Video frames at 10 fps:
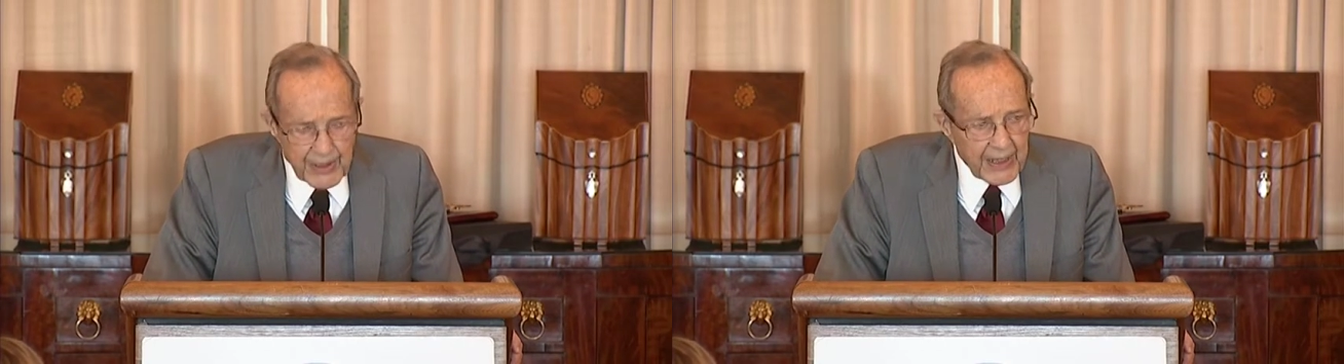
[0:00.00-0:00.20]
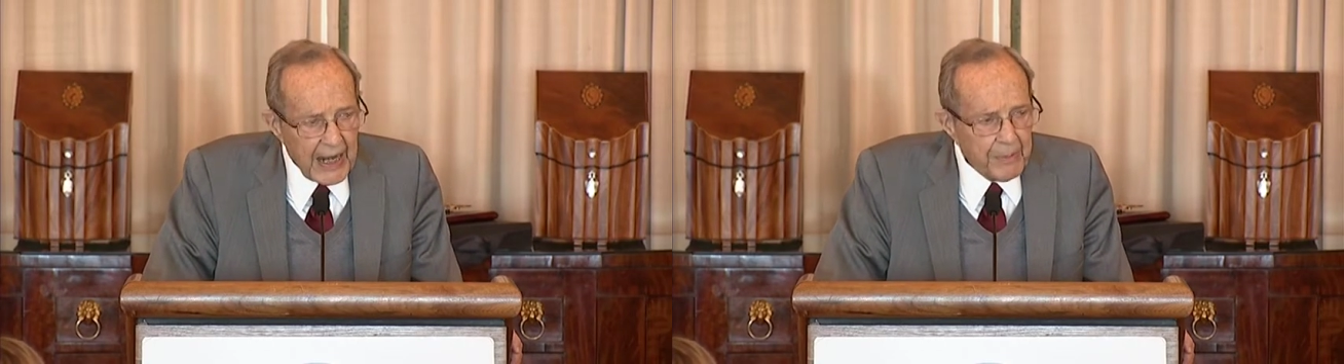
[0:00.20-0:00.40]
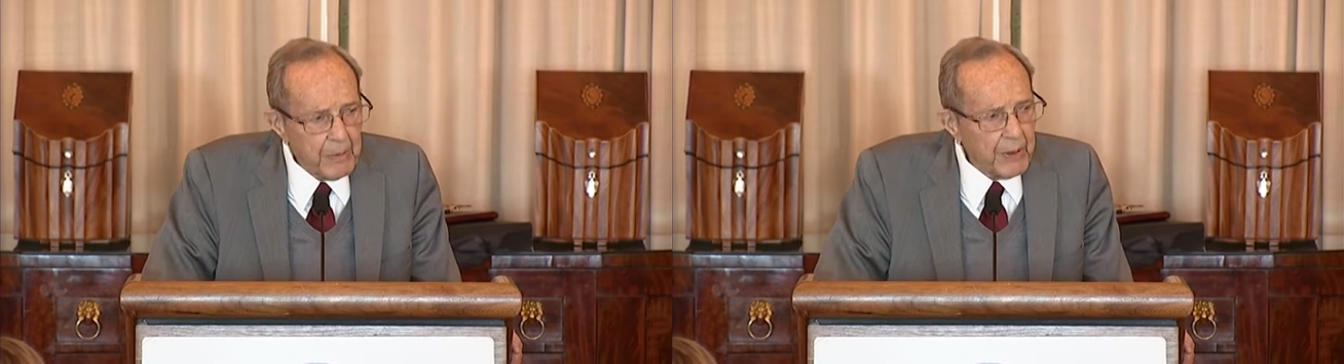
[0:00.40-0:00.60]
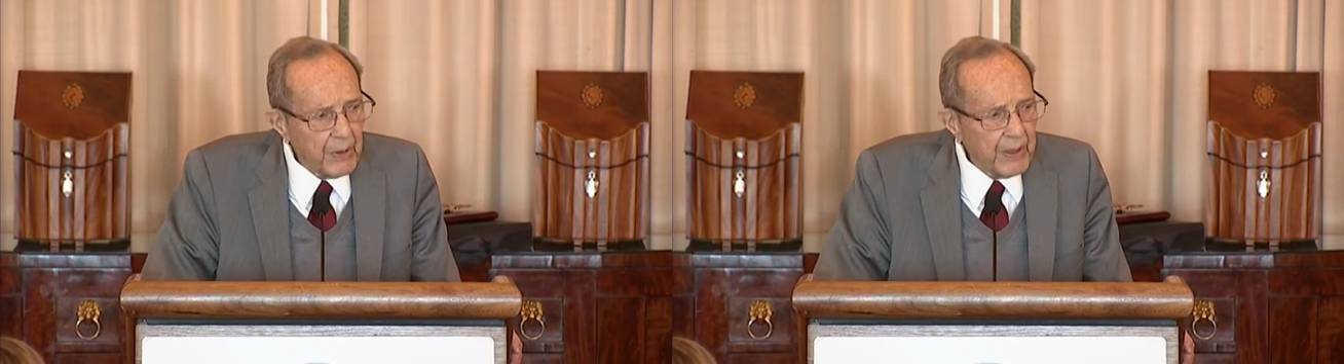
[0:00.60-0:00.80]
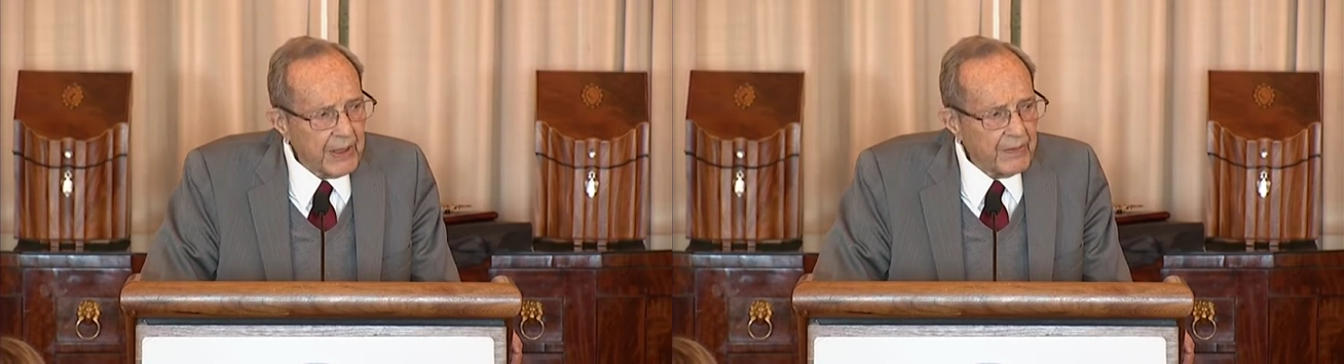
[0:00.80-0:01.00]

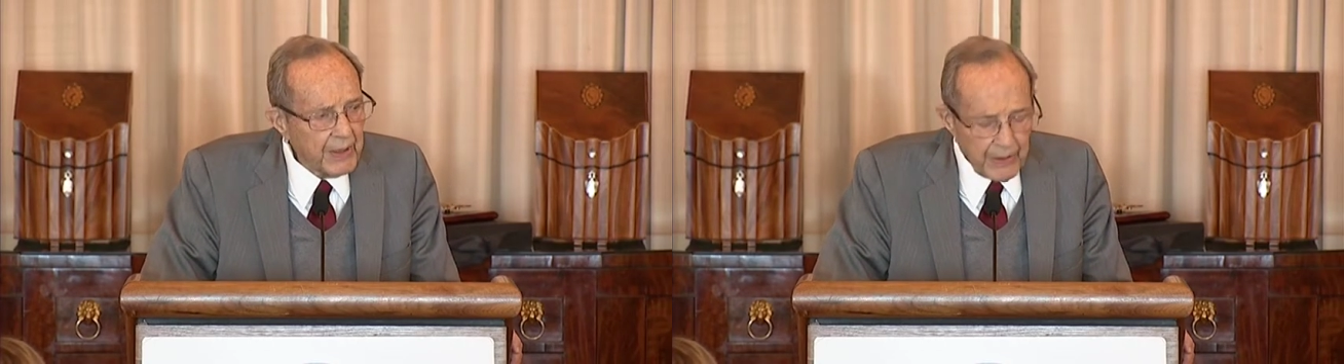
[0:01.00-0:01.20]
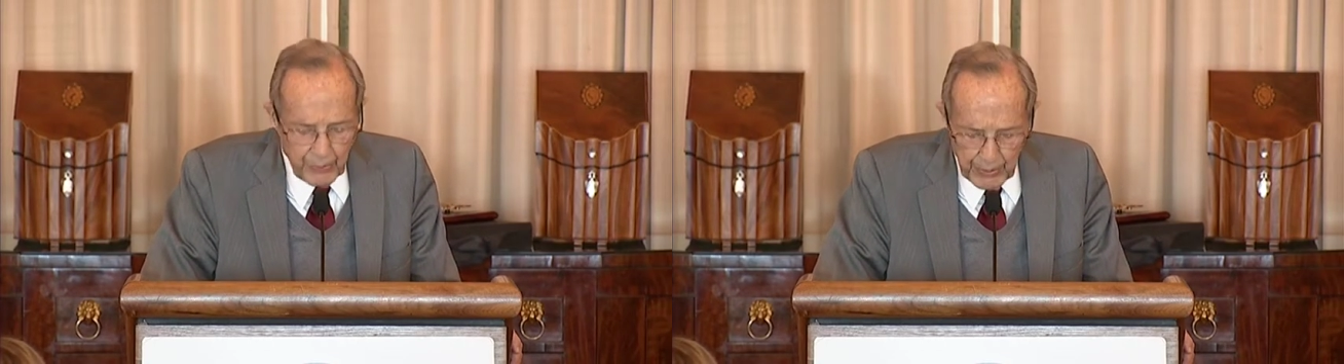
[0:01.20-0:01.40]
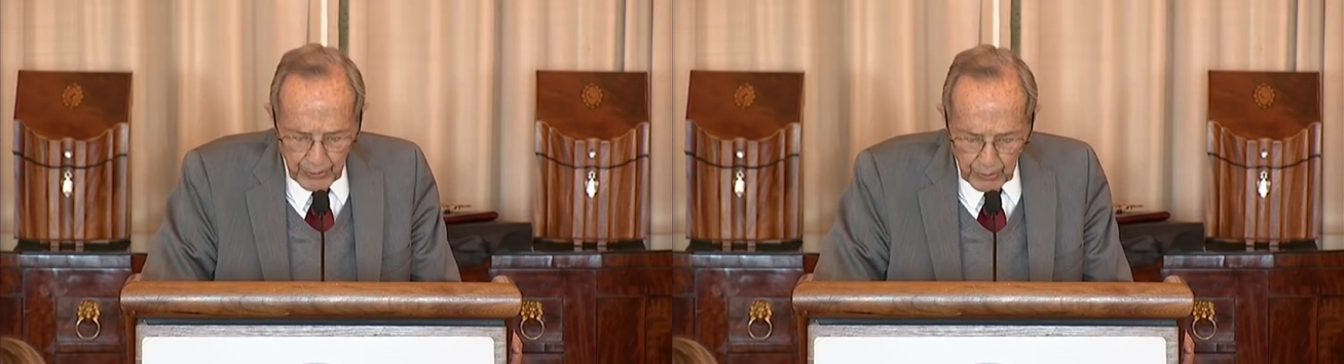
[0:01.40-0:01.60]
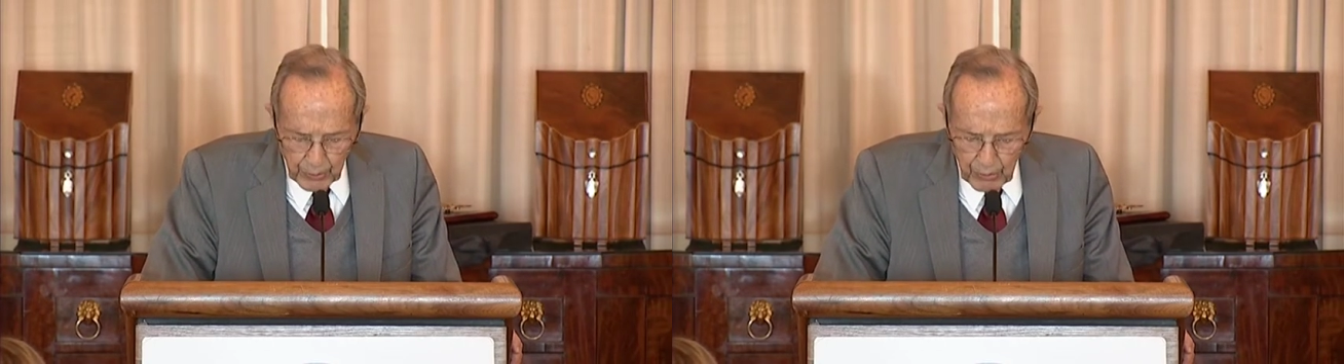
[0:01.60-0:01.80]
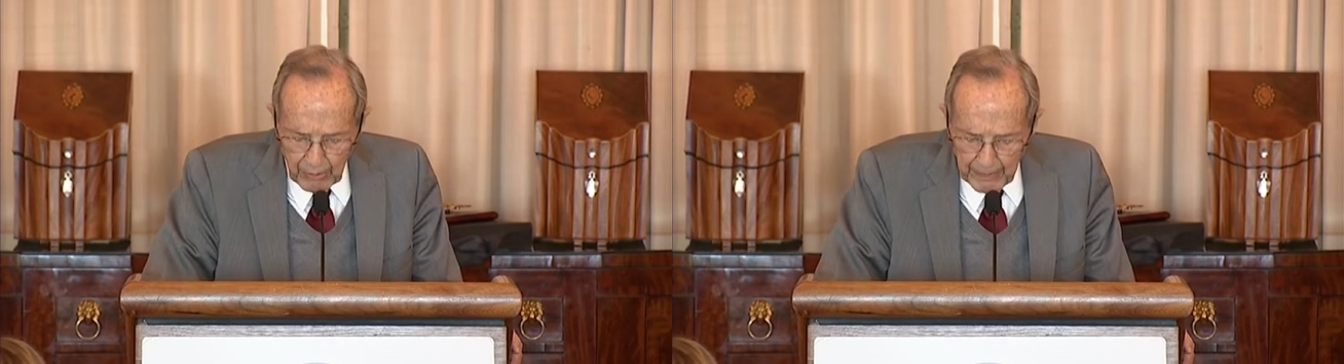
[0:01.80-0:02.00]
capability of delivering
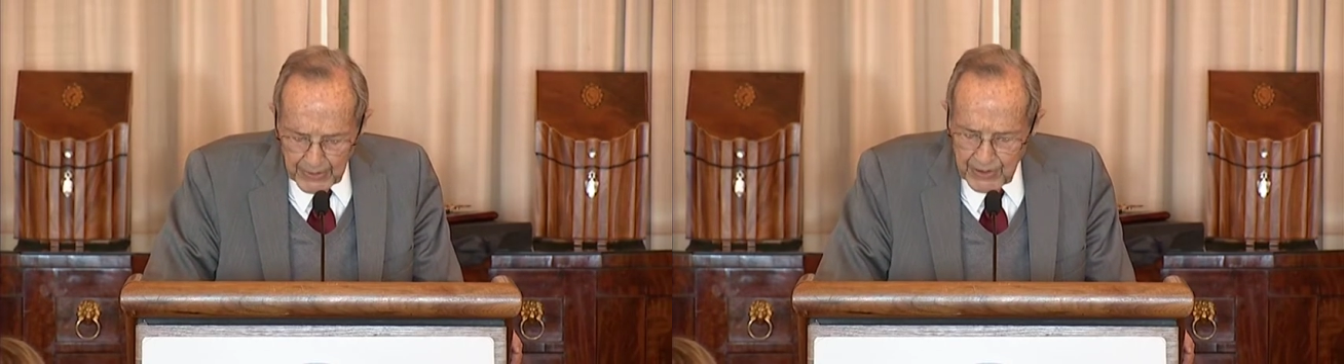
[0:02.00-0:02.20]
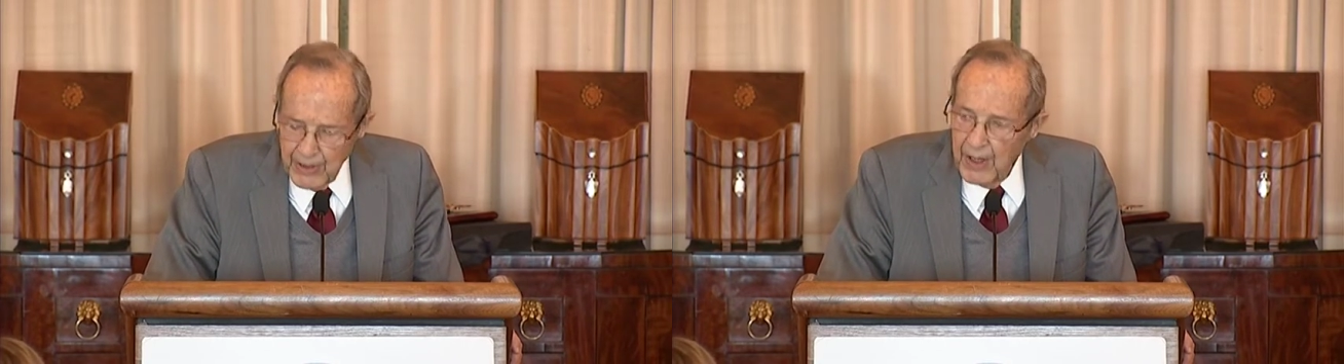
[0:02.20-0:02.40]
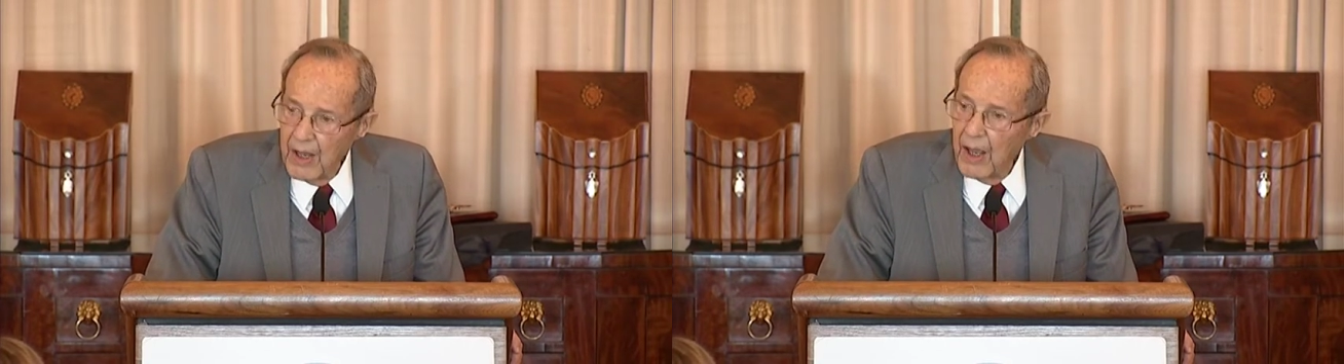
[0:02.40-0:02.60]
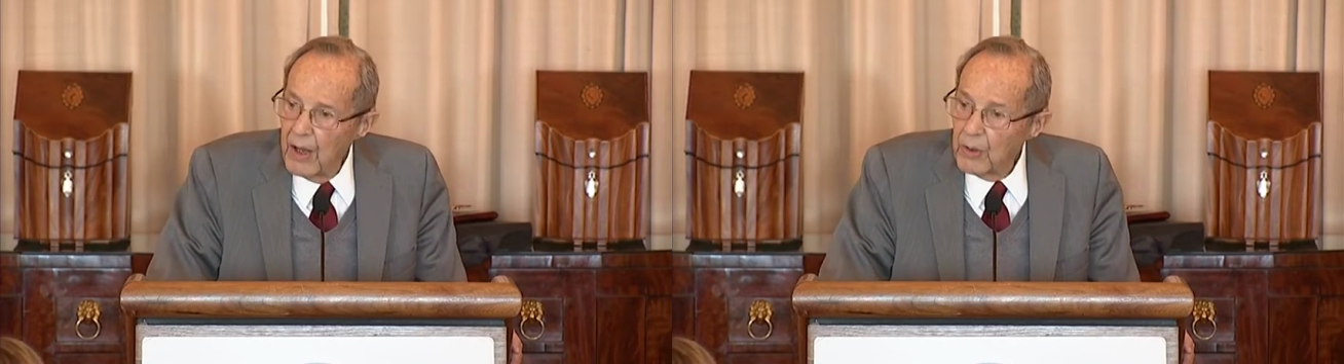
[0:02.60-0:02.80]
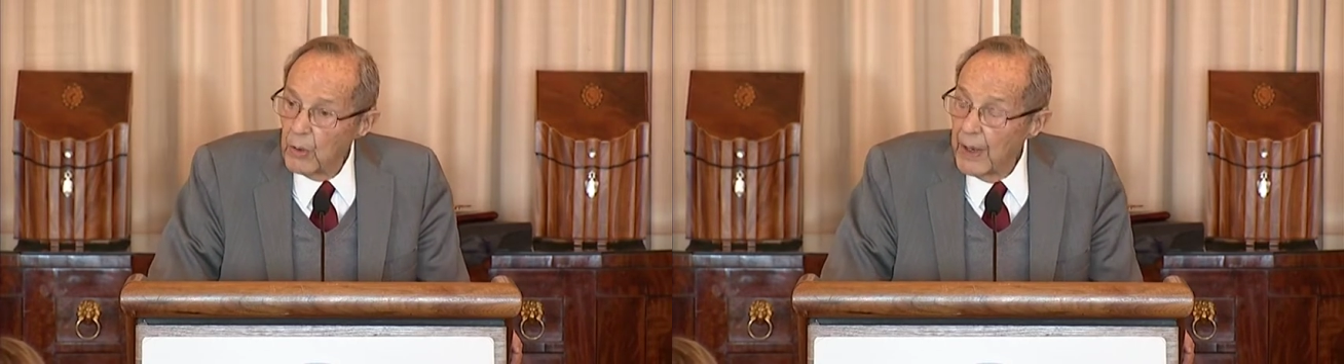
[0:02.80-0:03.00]
nuclear weapons
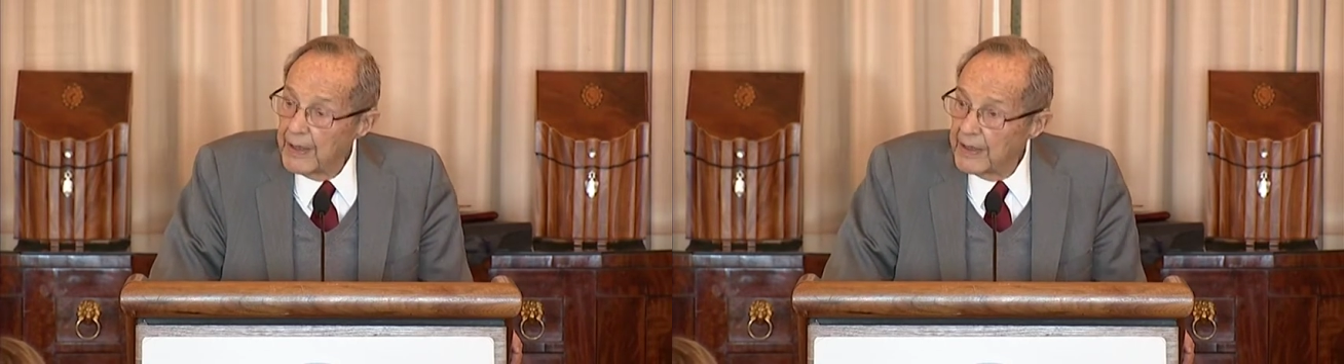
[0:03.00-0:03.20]
to any